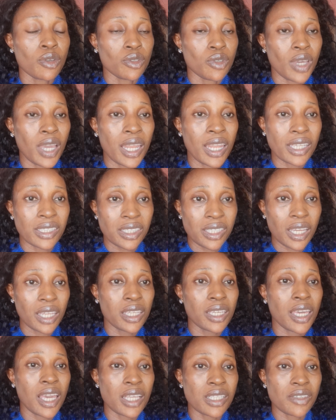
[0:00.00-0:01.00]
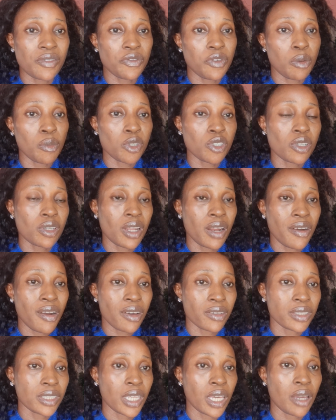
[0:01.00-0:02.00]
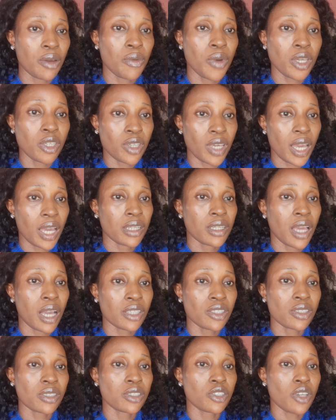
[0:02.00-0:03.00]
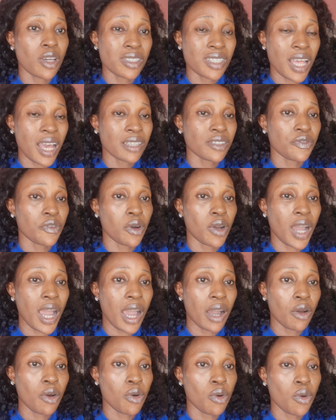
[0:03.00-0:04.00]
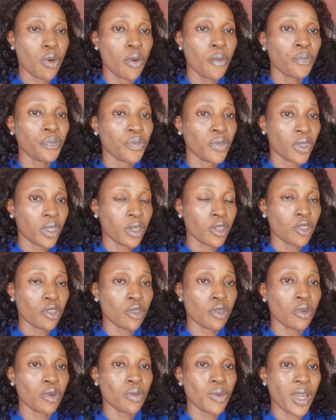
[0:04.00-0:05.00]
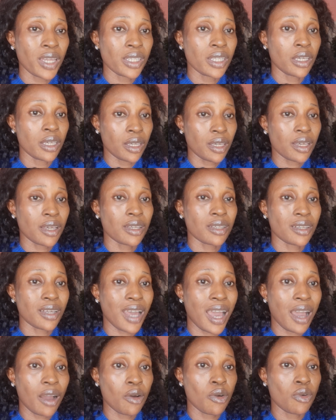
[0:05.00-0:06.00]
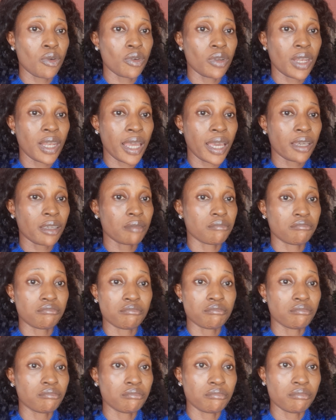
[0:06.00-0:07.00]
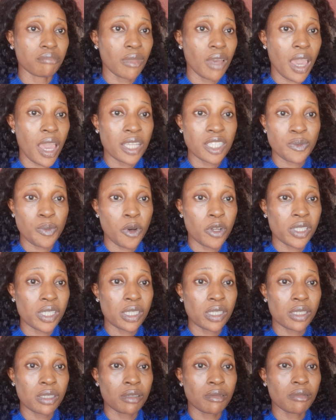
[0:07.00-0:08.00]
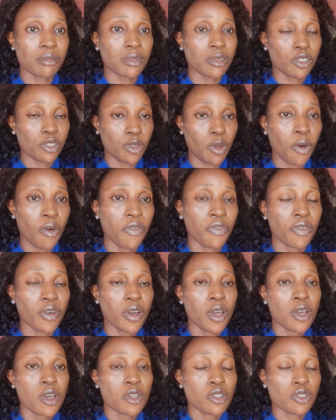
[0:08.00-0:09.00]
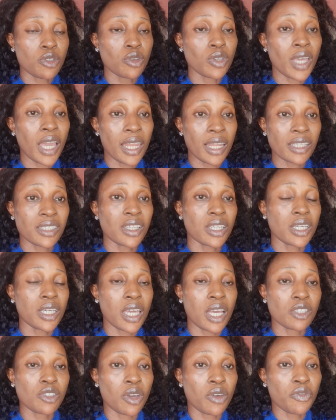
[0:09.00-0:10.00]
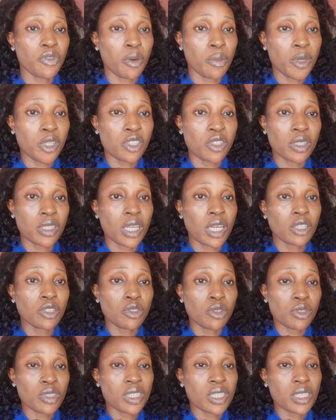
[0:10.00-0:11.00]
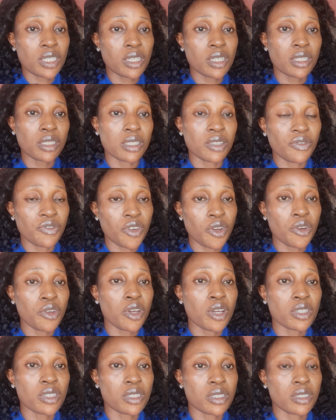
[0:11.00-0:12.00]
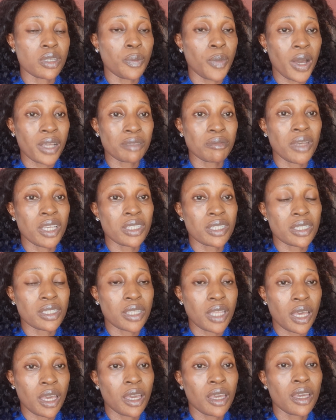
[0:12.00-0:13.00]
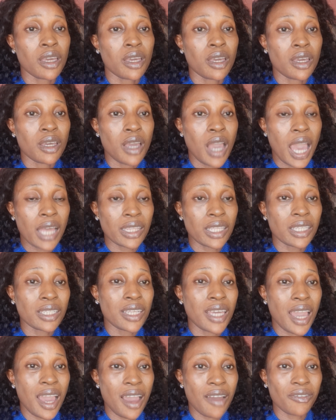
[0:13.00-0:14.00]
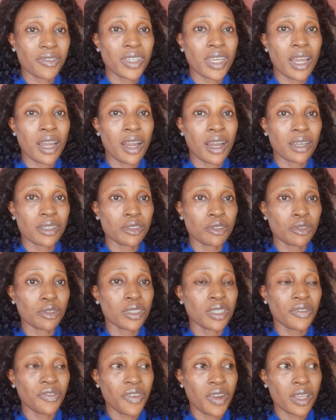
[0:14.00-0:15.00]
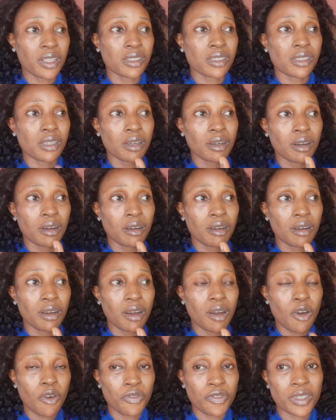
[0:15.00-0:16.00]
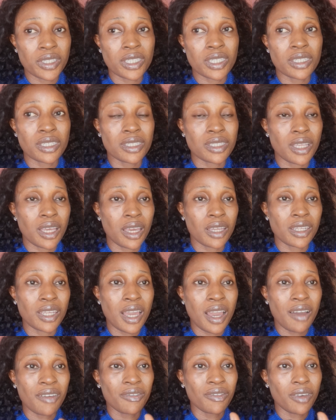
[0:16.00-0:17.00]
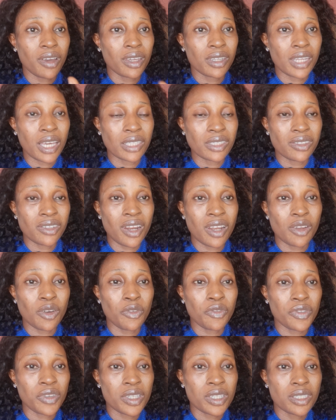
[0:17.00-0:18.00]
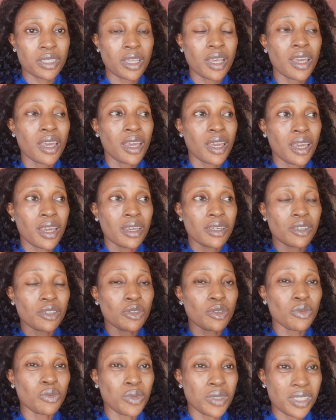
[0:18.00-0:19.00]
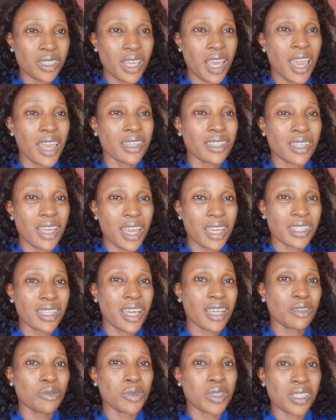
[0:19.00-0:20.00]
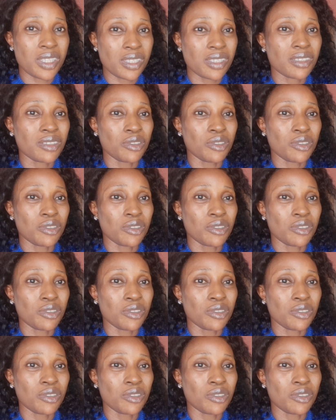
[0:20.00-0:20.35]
can actually get information around there, where you can actually just ask for cargo, where the cargo, like exporting stuff. So you can actually get your information there, see the various departments there. I think they have their, different offices there. They have a Nigerian office, with headed with,